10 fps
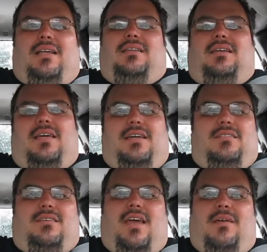and the
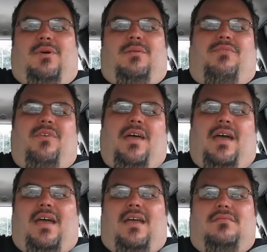kids came up for that.